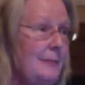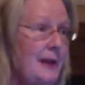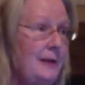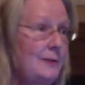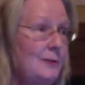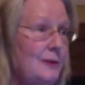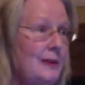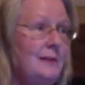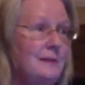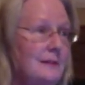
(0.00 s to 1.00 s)
the medical
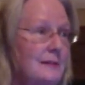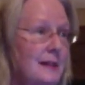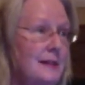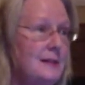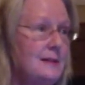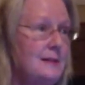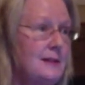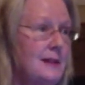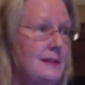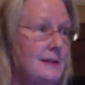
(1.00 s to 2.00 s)
field. It doesn't
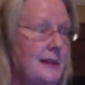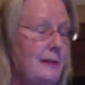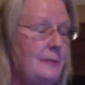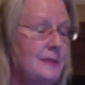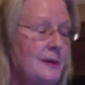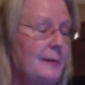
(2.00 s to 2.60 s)
stay the same. So.